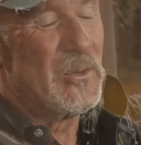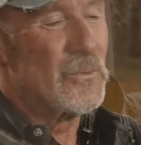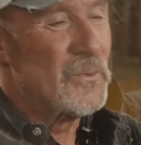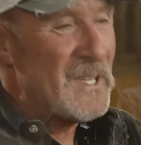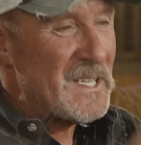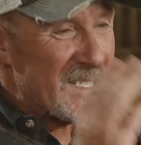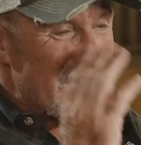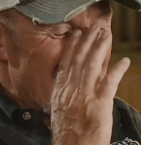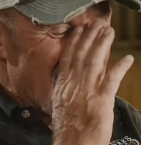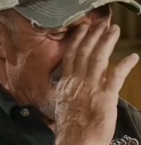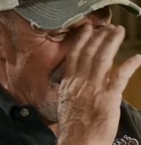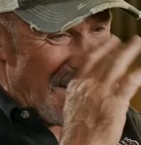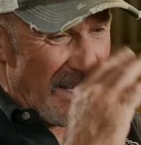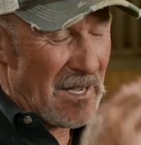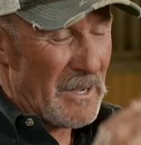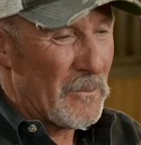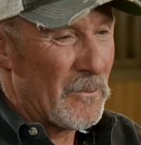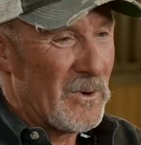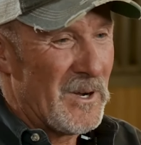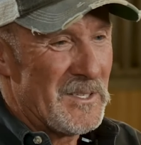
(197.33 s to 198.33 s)
the reason I,
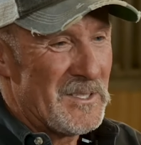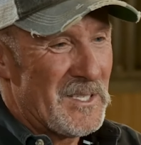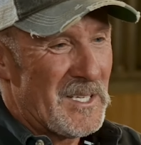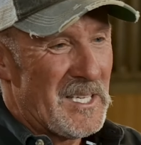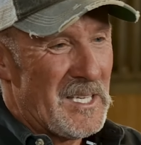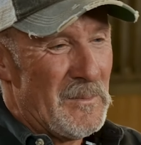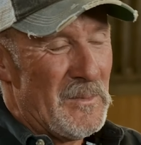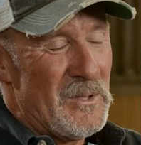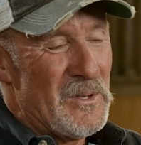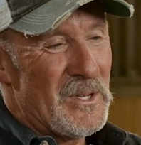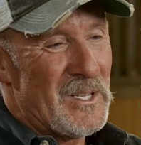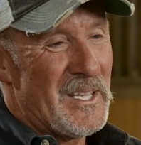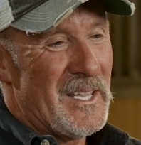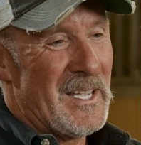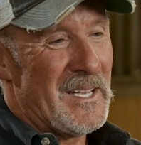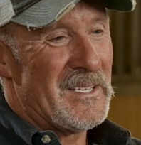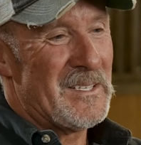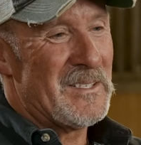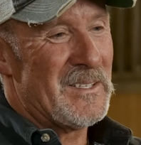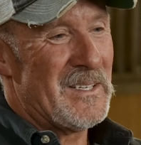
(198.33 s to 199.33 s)
I want to
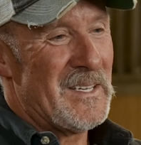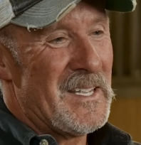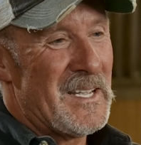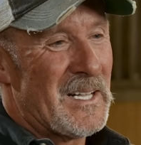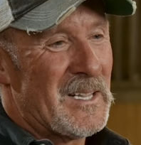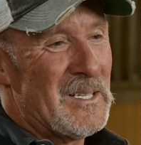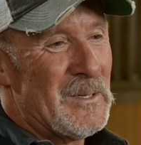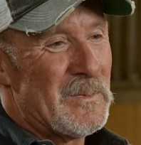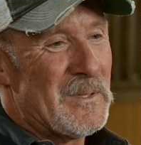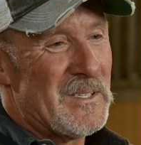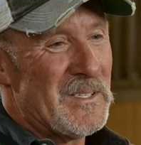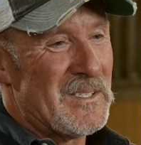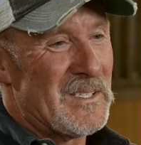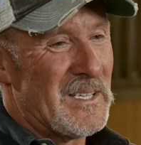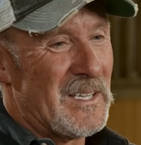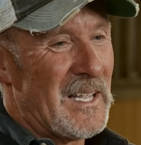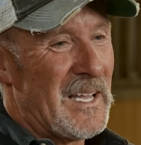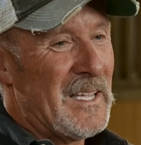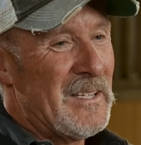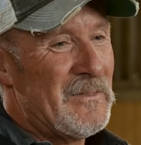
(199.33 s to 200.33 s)
communicate
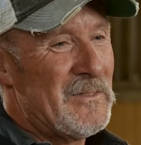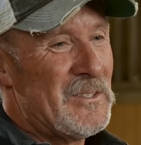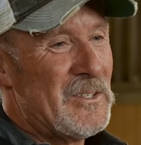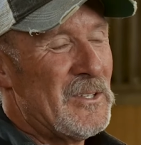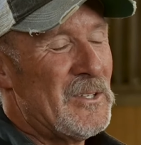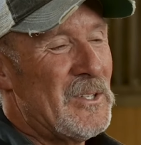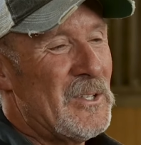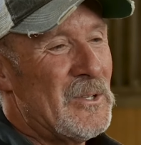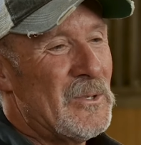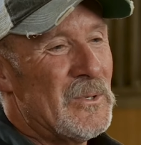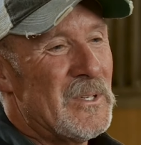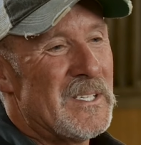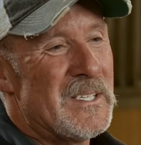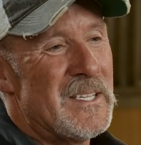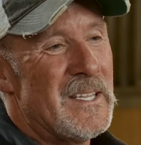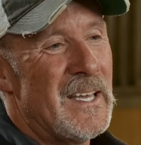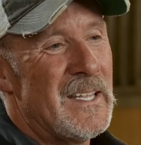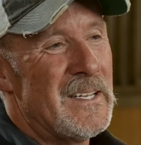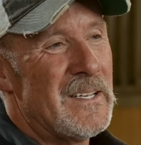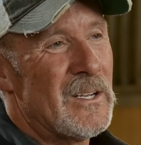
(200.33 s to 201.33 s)
Eclipse's life to you
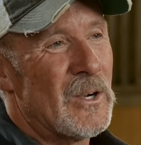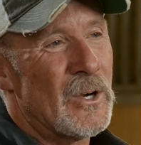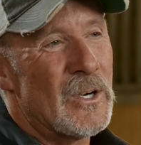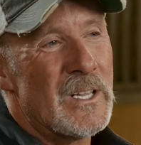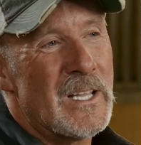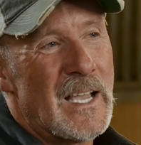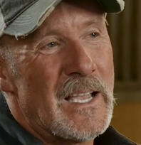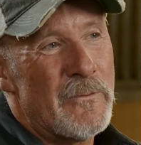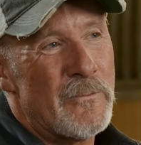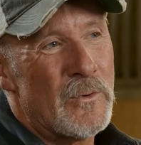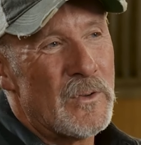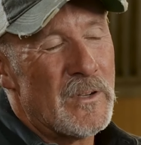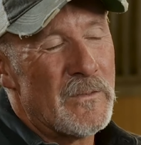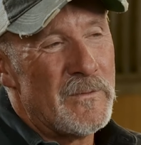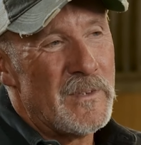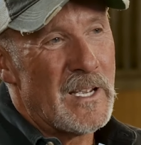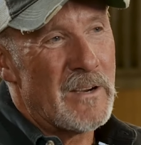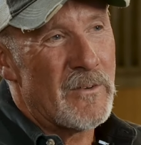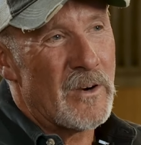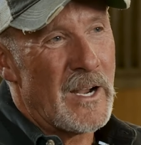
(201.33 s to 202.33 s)
is that her life would
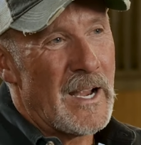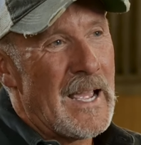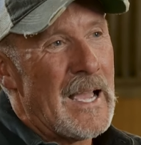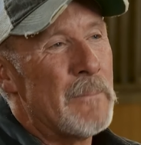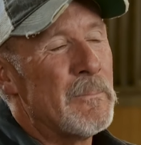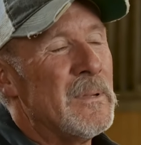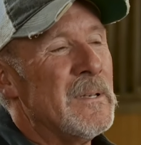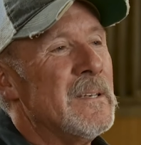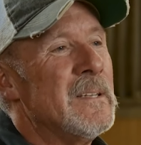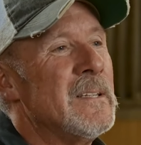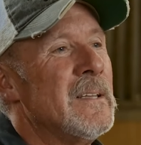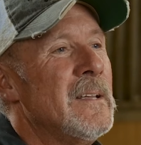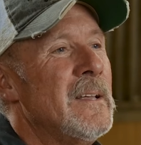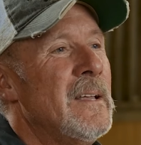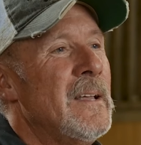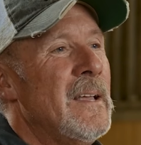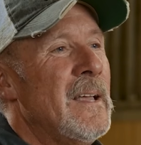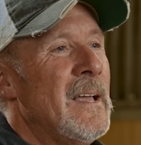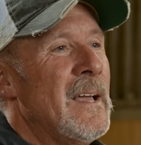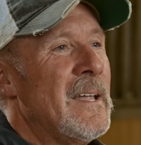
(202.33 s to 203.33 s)
have never happened
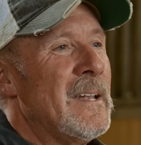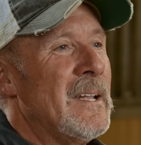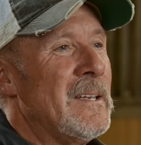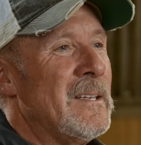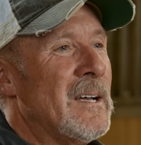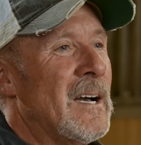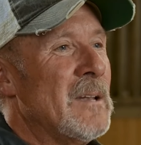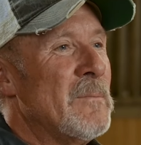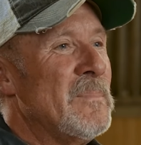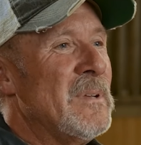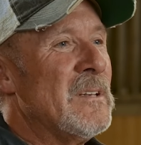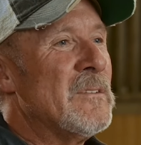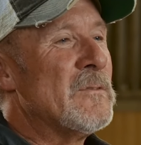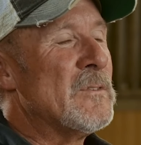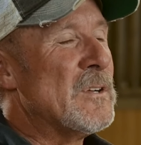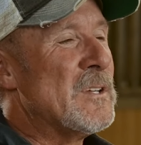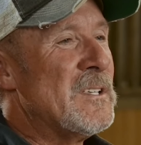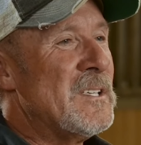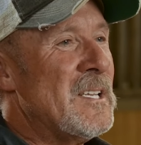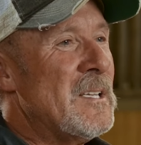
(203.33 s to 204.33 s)
had it not been
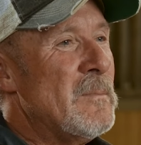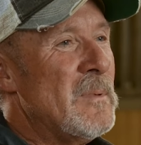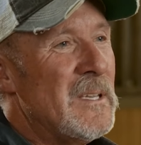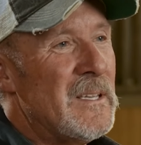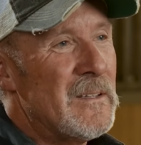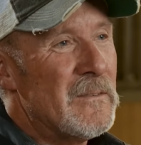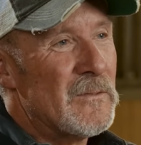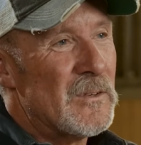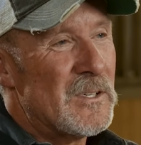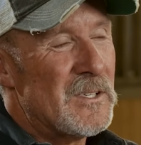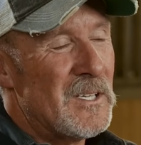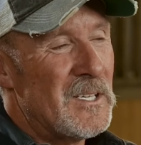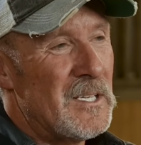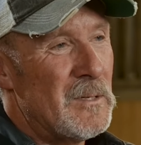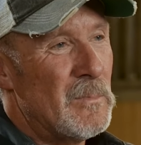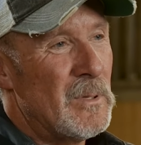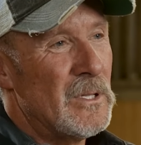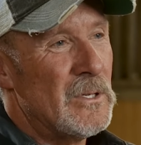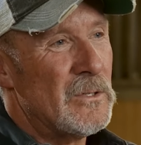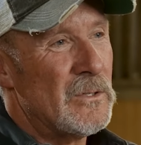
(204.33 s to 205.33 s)
for CB, for
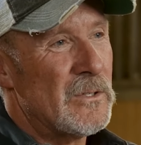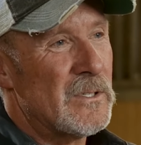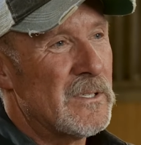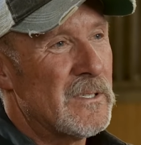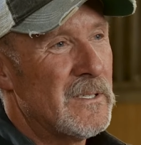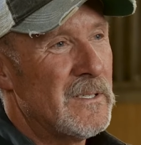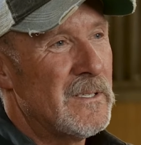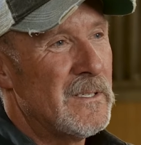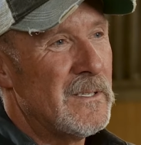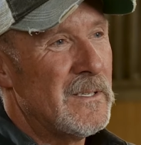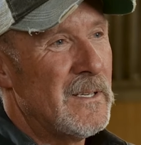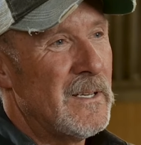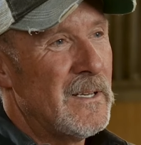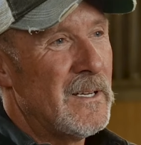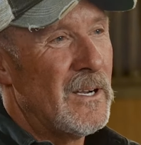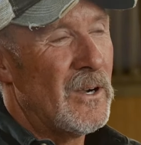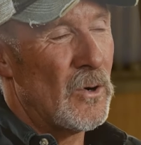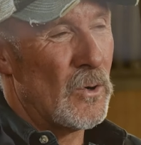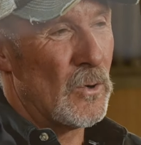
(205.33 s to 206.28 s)
City Blues, a